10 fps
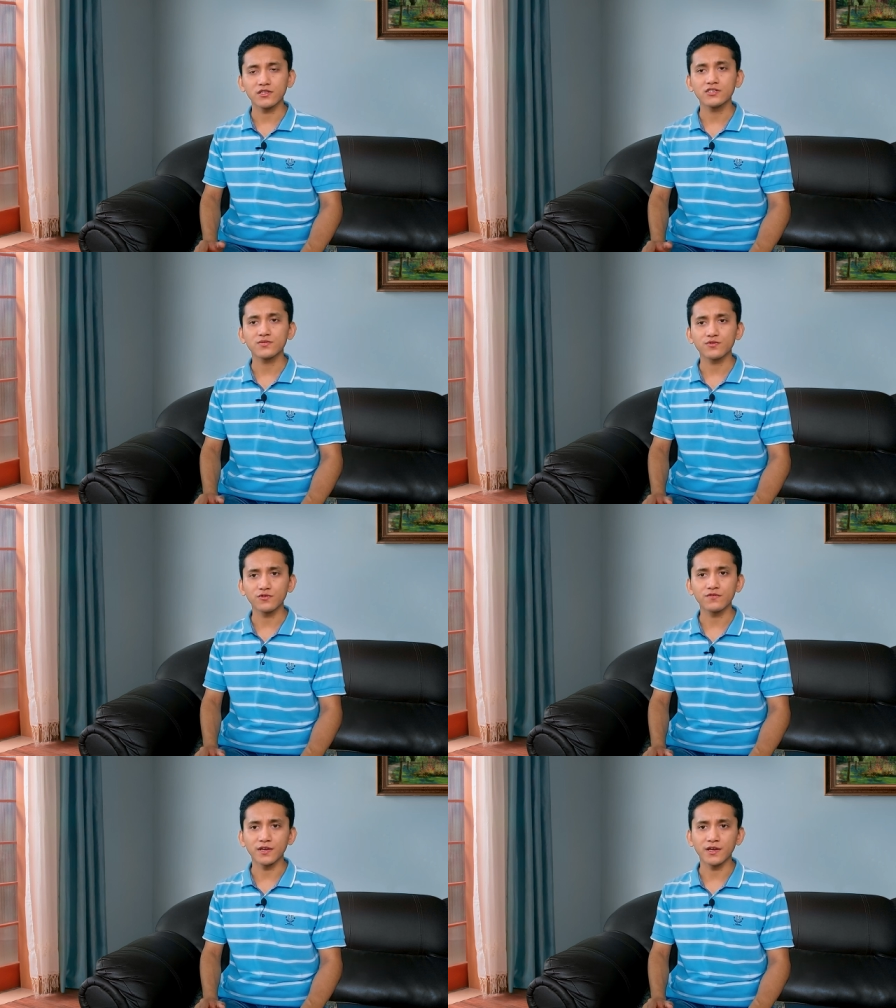This
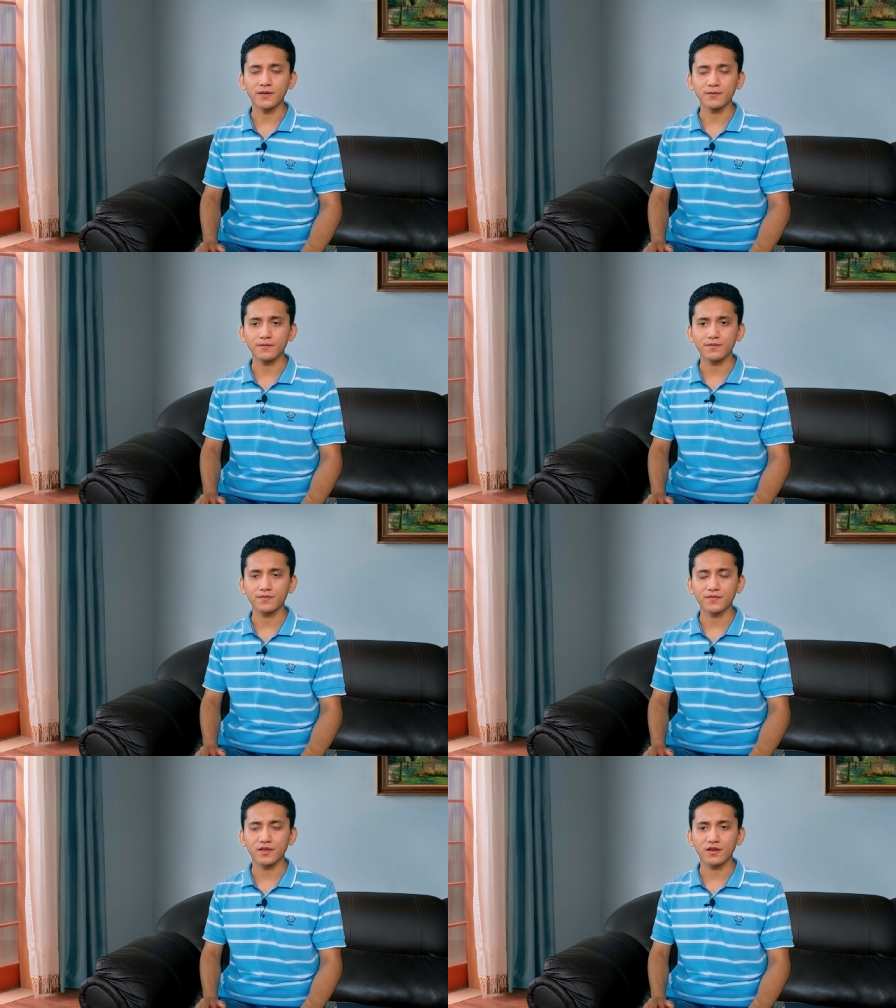proved that
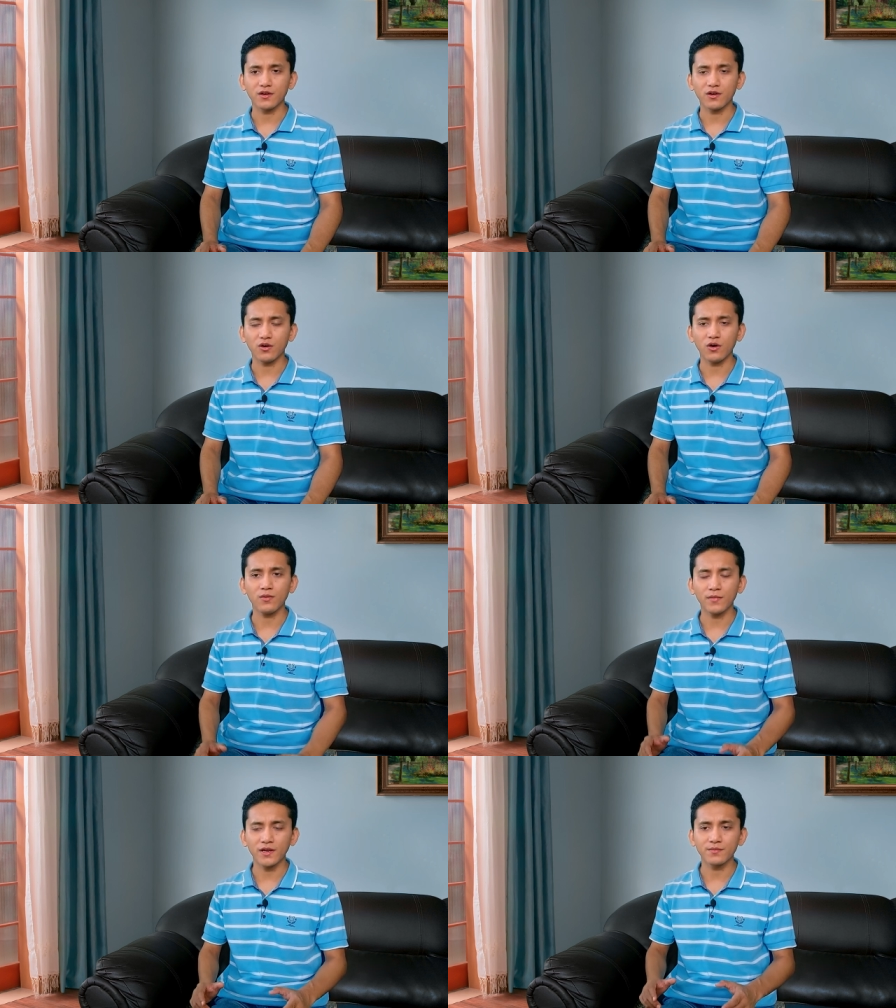
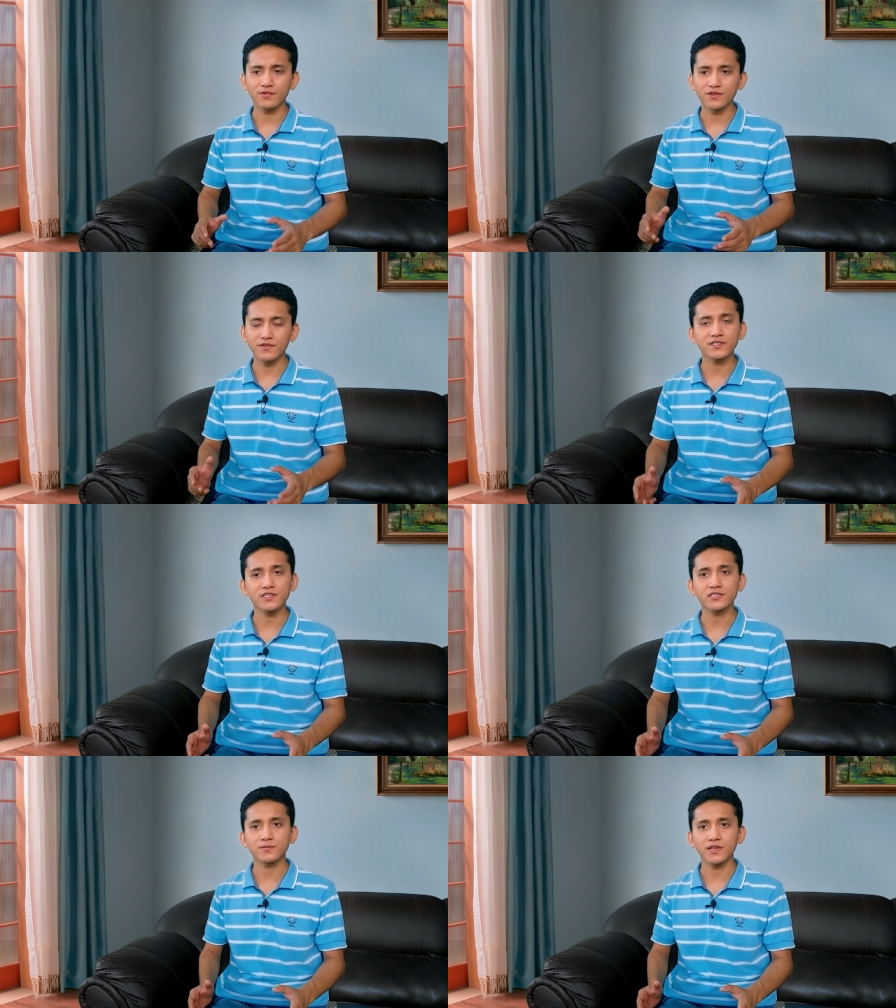all my
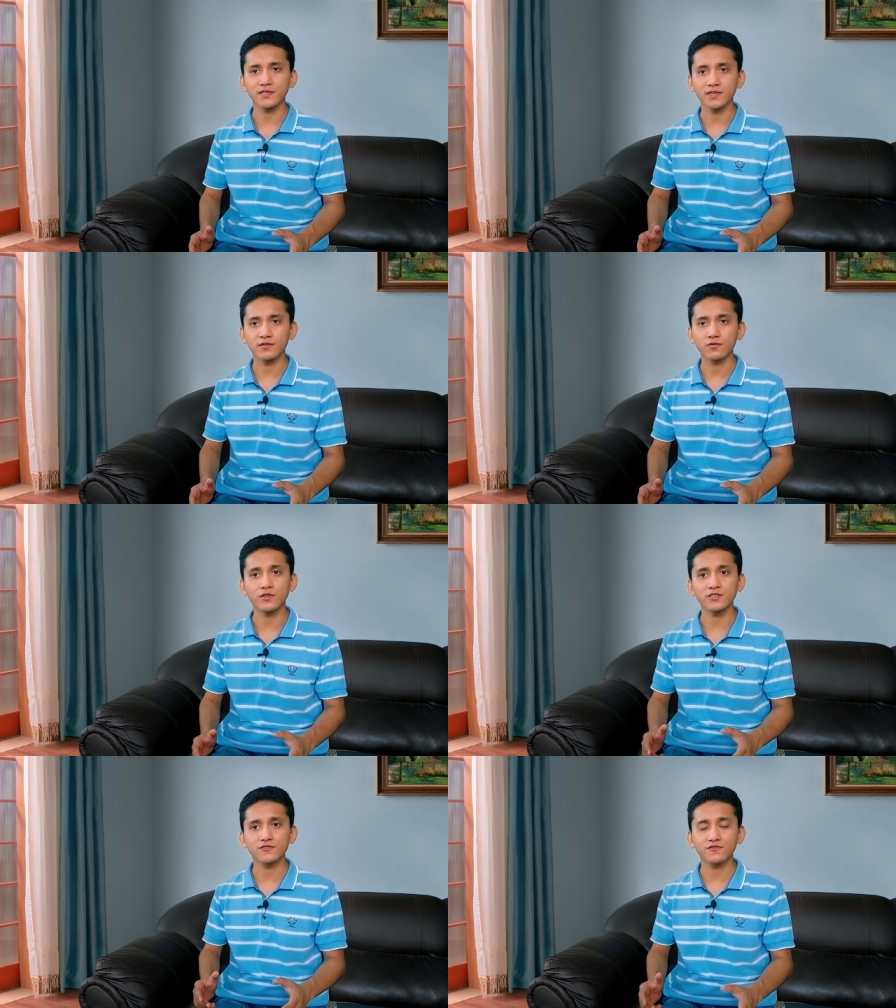previous expending
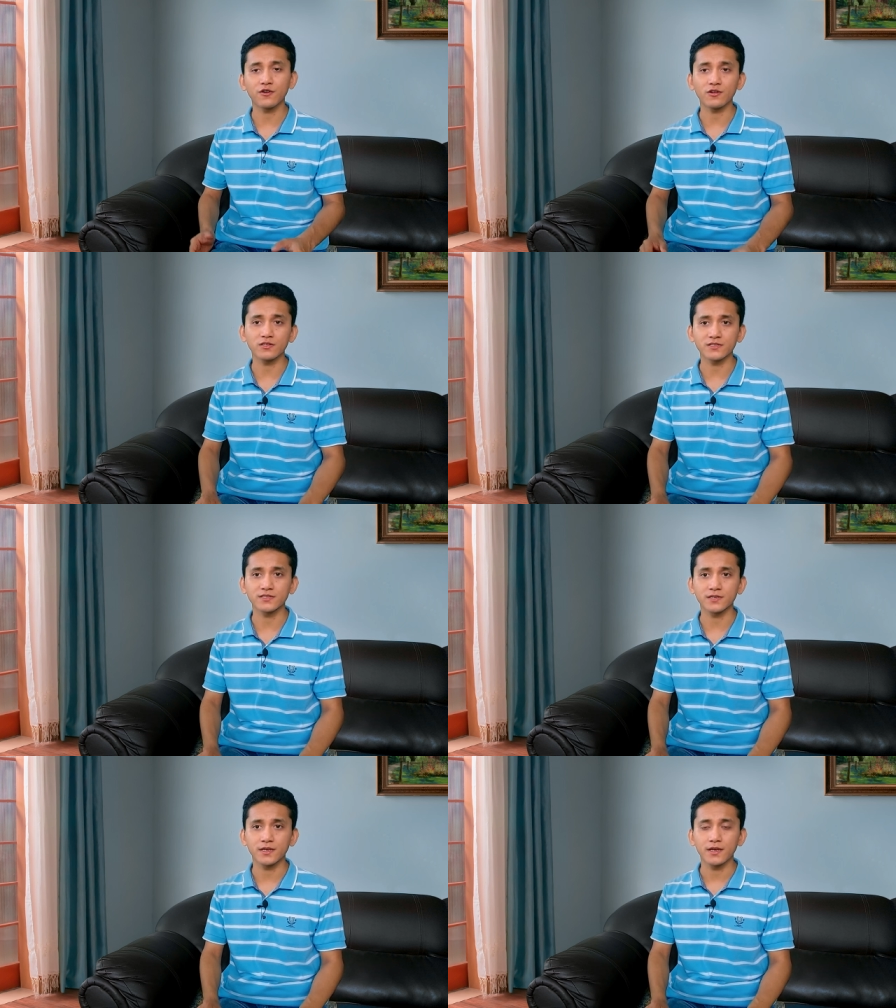was
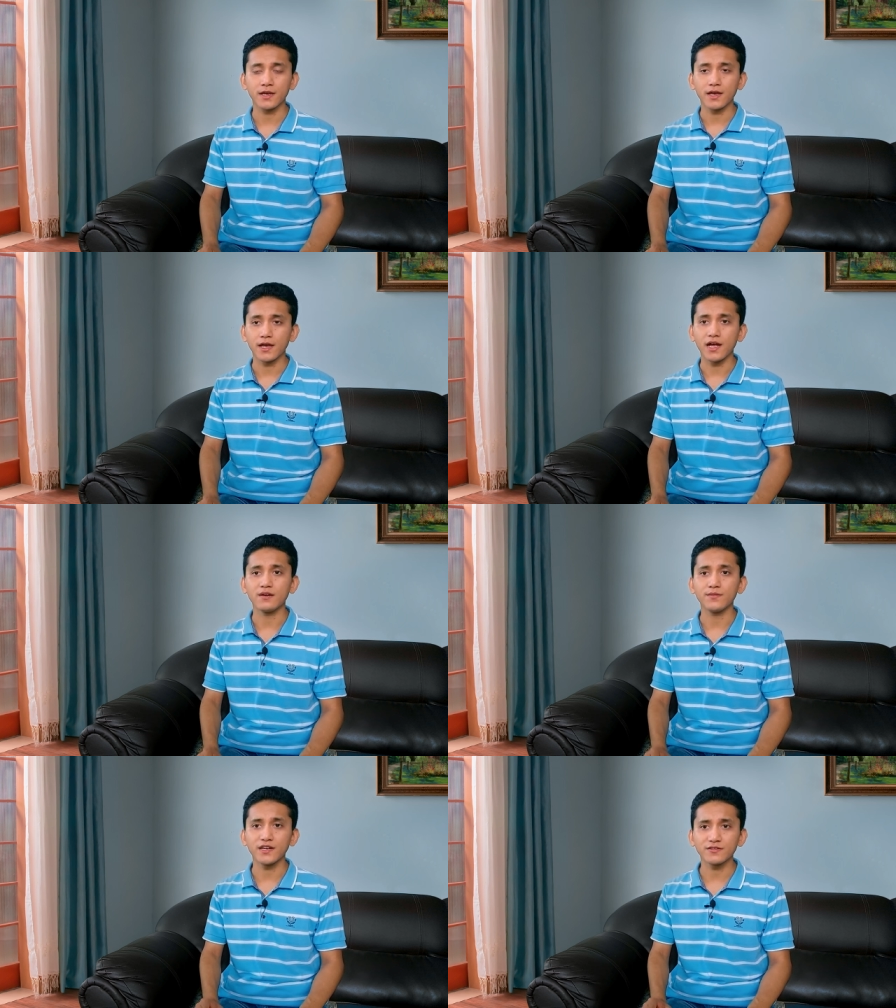false
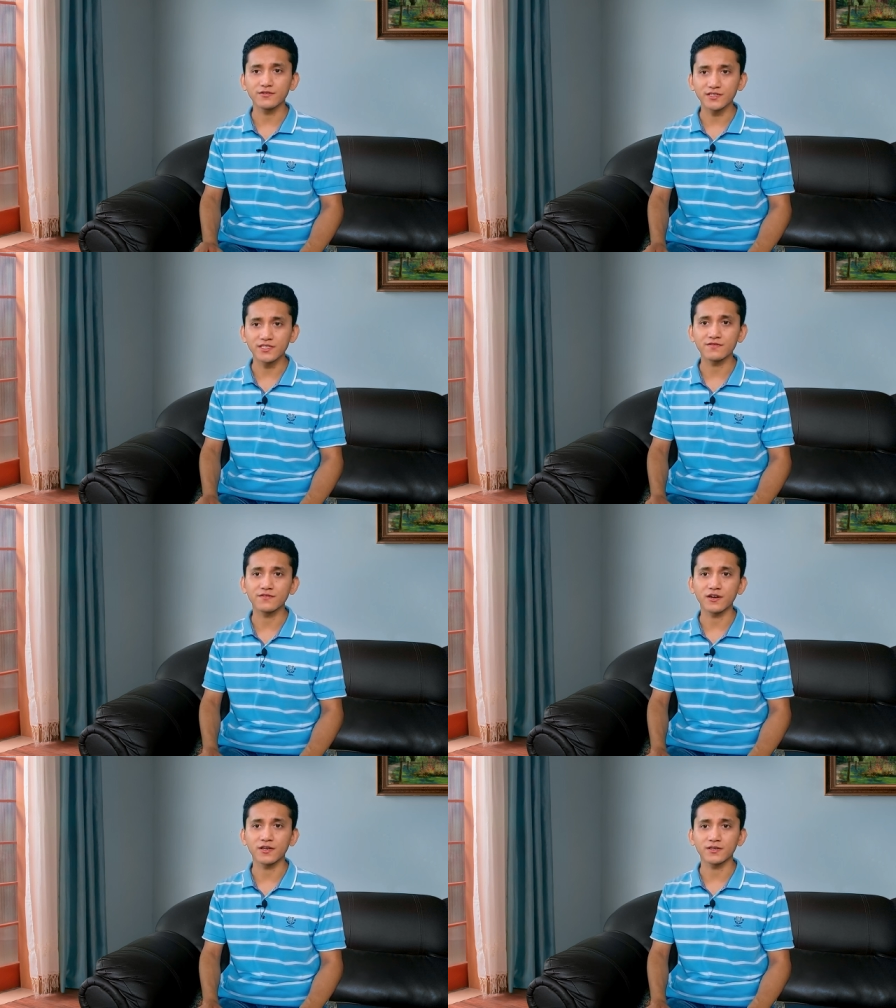and meant to
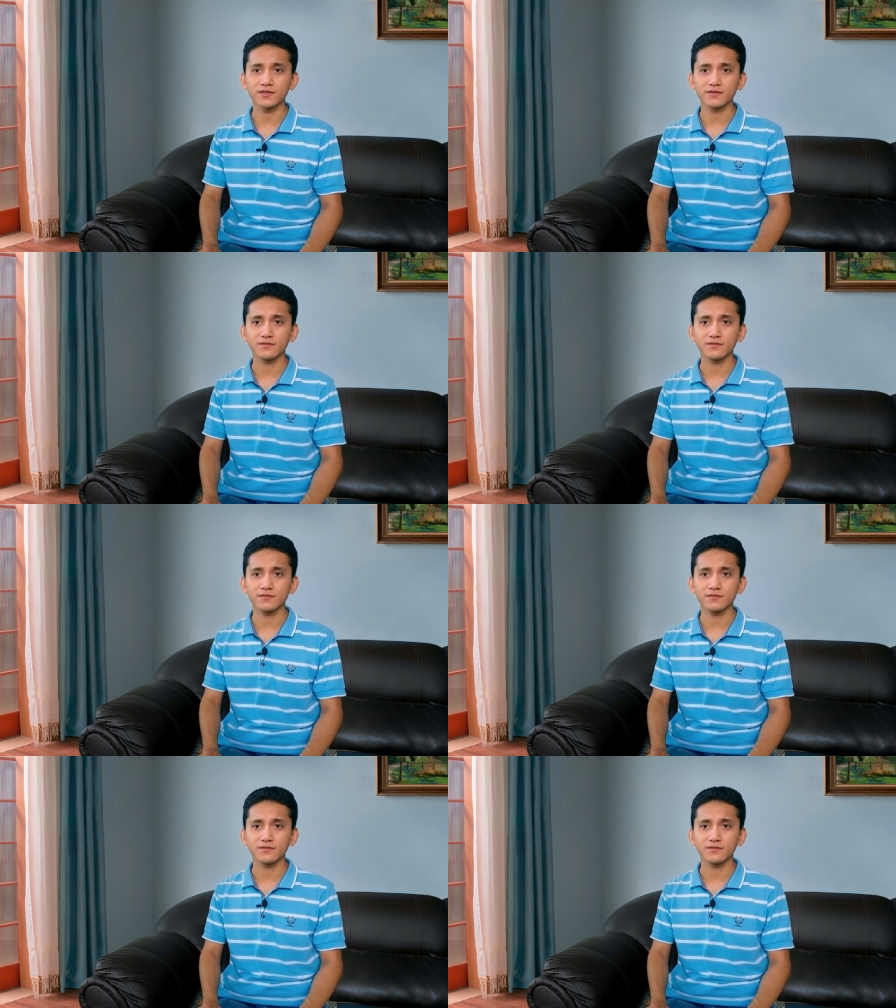deceive God.